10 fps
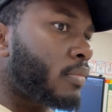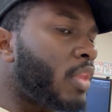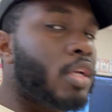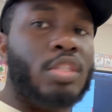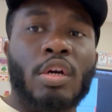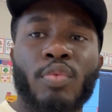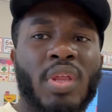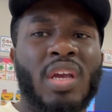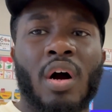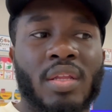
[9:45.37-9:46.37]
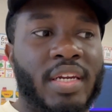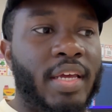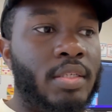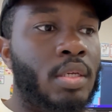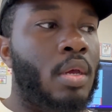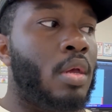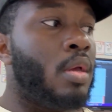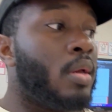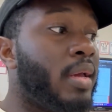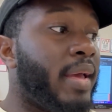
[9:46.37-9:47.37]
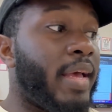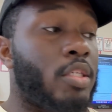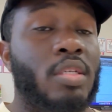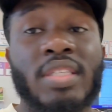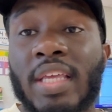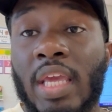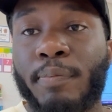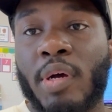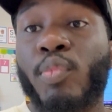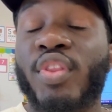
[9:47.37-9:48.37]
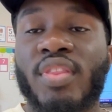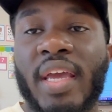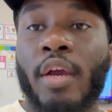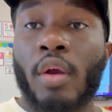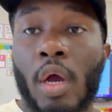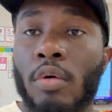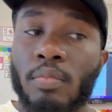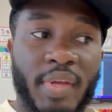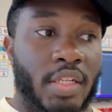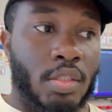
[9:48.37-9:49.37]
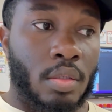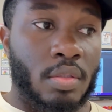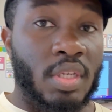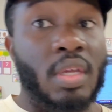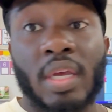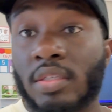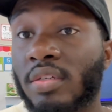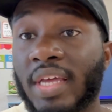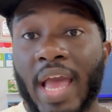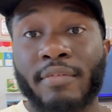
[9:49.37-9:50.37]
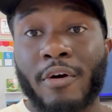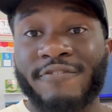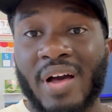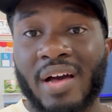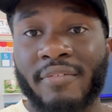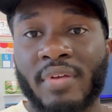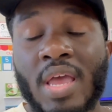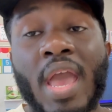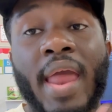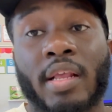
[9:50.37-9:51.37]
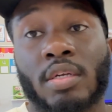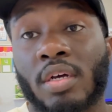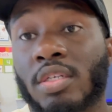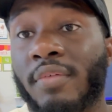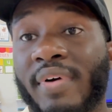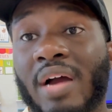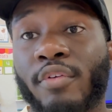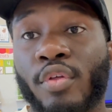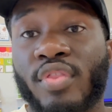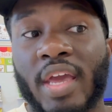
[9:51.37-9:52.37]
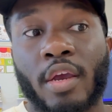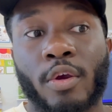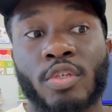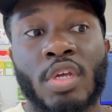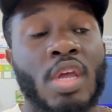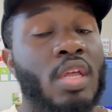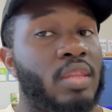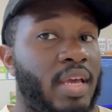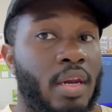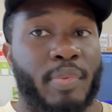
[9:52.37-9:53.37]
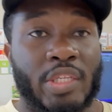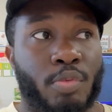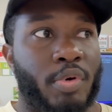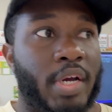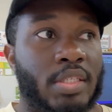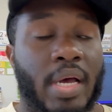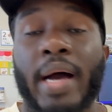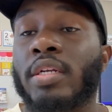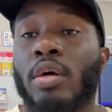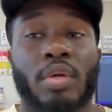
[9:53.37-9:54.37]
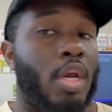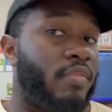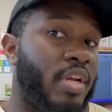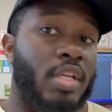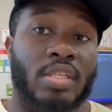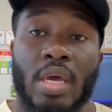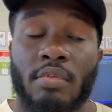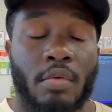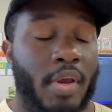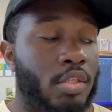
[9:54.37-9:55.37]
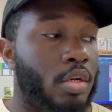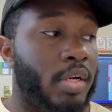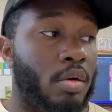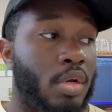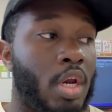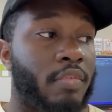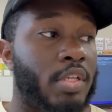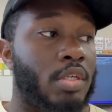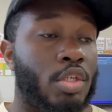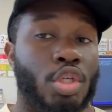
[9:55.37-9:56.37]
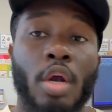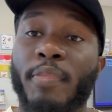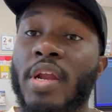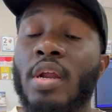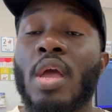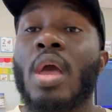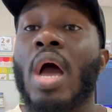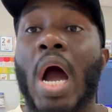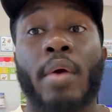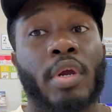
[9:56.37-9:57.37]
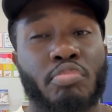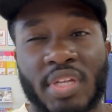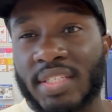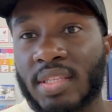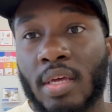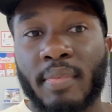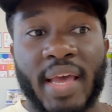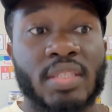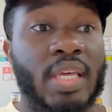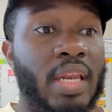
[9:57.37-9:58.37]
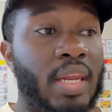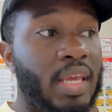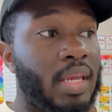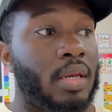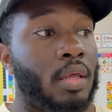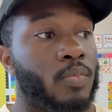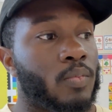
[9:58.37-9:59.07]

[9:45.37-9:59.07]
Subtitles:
So really all it is, as long as they keep up with their own pencils, as long as they have all 5, and as long as all 5 are theirs, they get a pencil prize. I don't care if it doesn't have an eraser. I don't care if it's not sharpened. I'll replace them as they need.